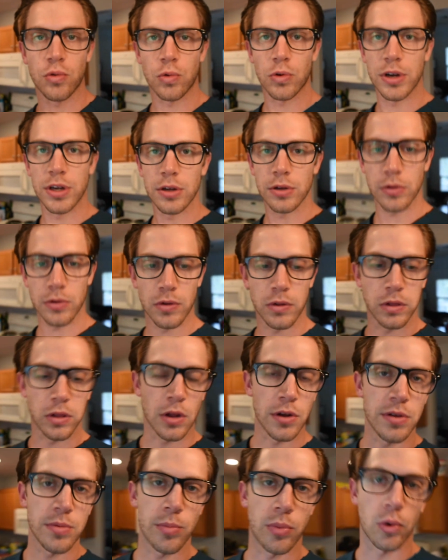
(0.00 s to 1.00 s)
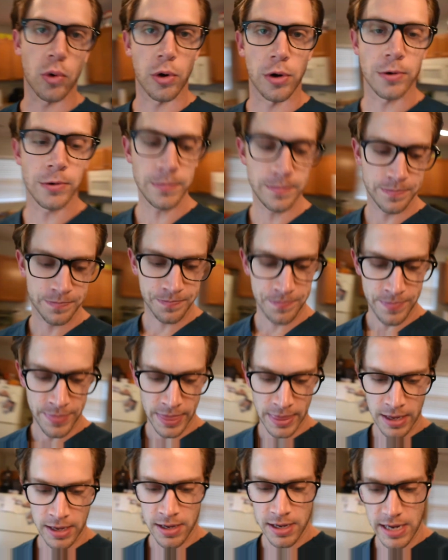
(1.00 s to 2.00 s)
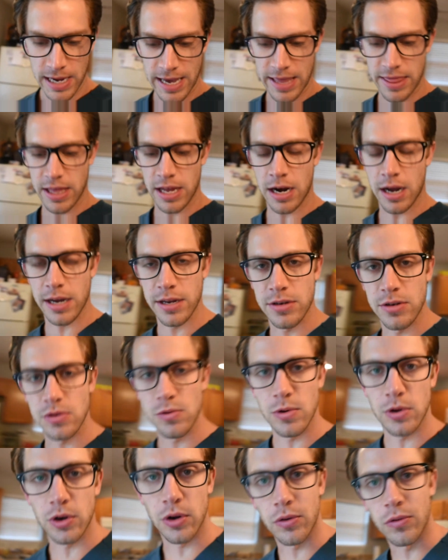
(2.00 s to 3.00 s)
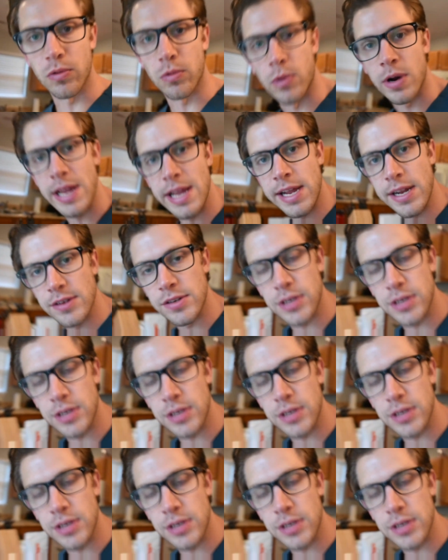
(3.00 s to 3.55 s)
grilled London broil, and then I do a great